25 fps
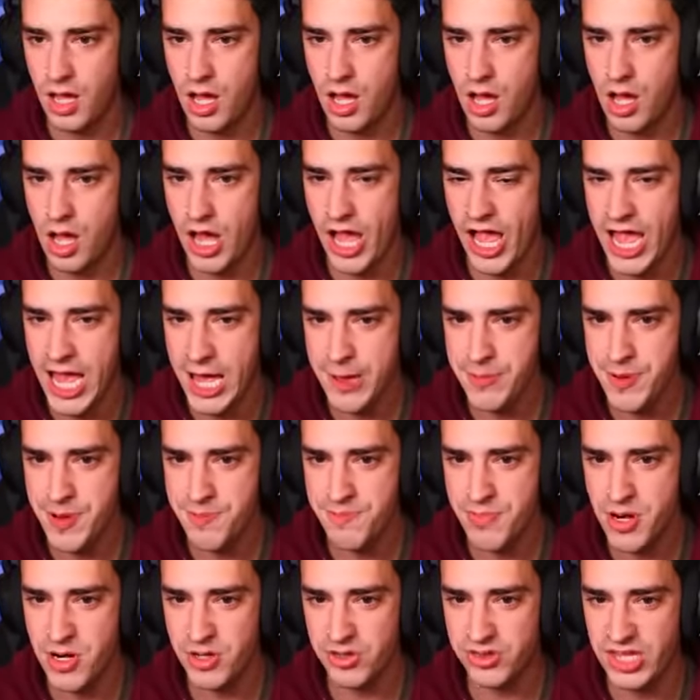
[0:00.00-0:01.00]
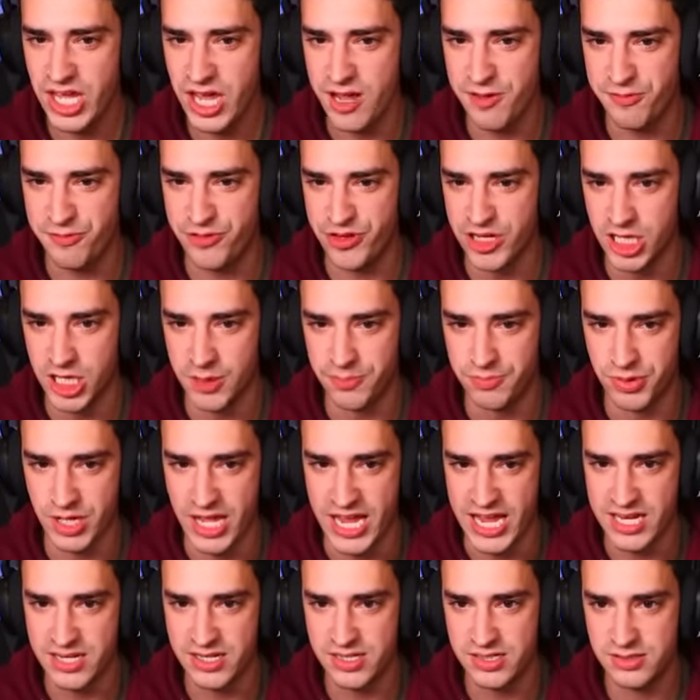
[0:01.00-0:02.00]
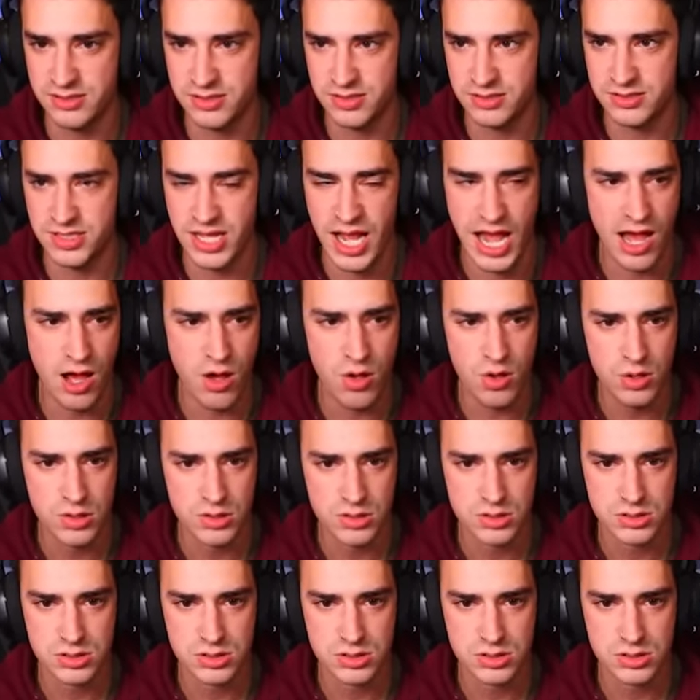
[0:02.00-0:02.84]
Aw, happy birthday, Philip Landau.